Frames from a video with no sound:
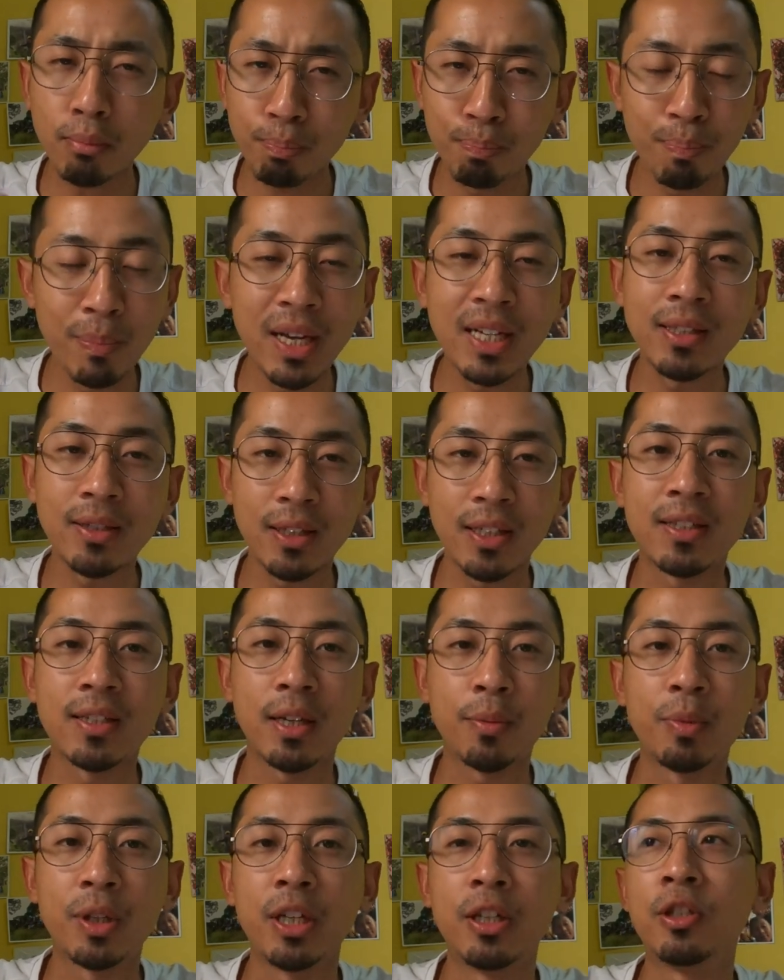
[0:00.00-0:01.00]
mains
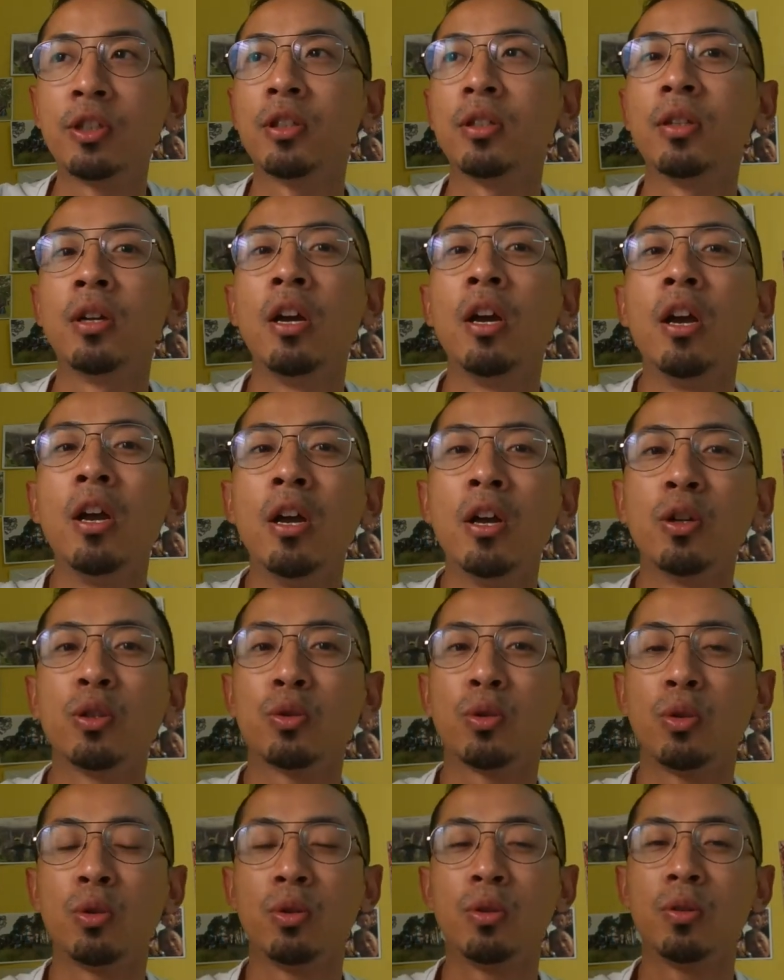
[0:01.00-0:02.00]
examination.
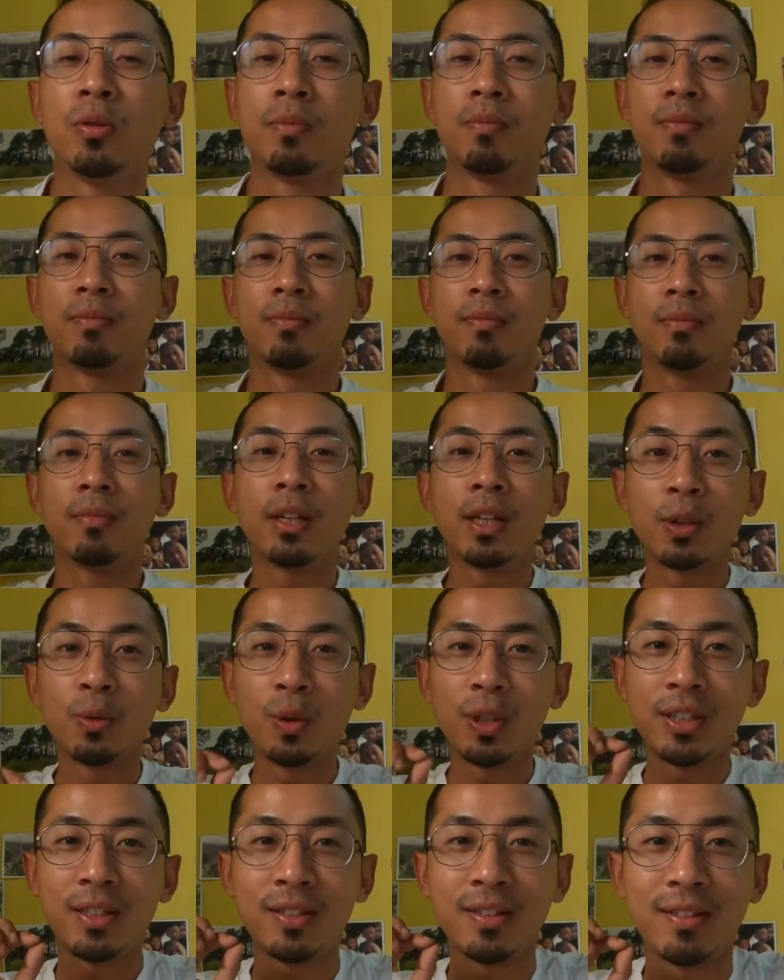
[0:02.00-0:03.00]
So it
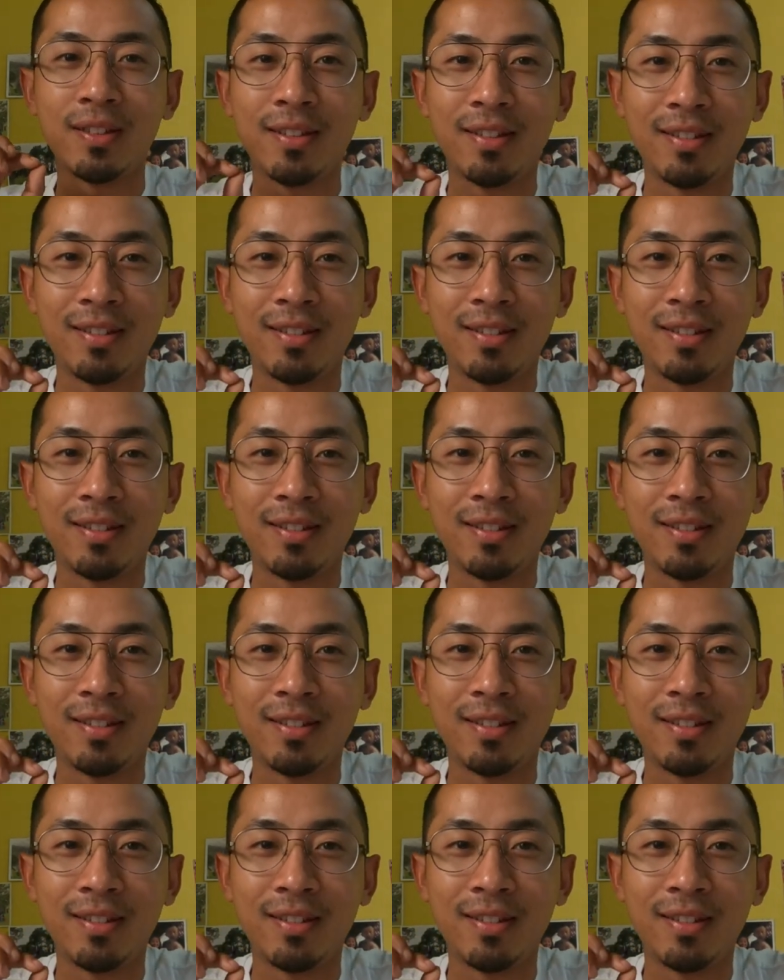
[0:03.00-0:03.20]
was